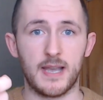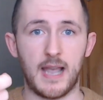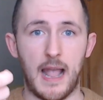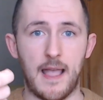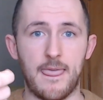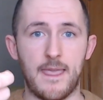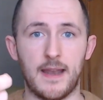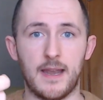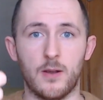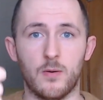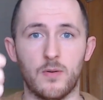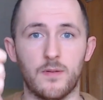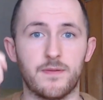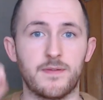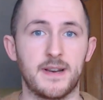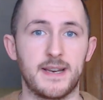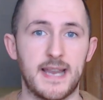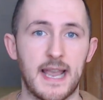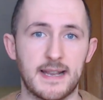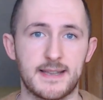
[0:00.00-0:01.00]
and then it will
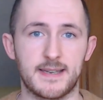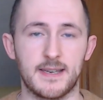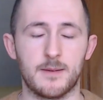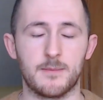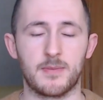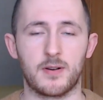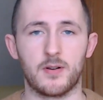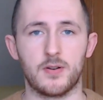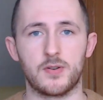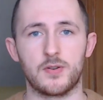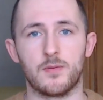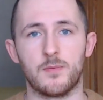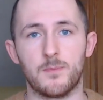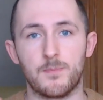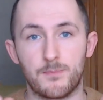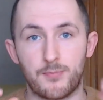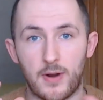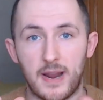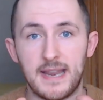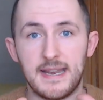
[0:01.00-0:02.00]
forget it because your
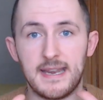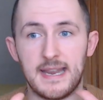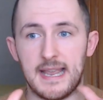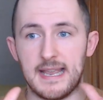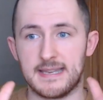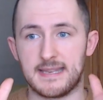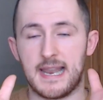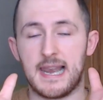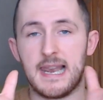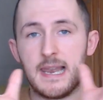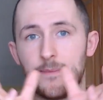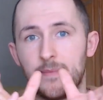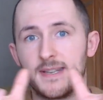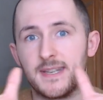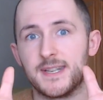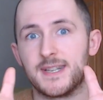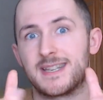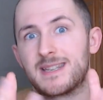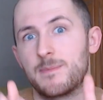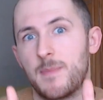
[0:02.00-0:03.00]
brain is a
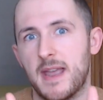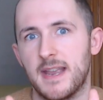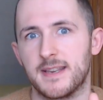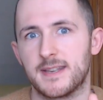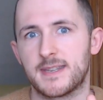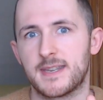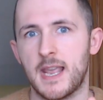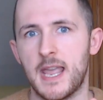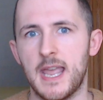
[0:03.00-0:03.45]
limited space.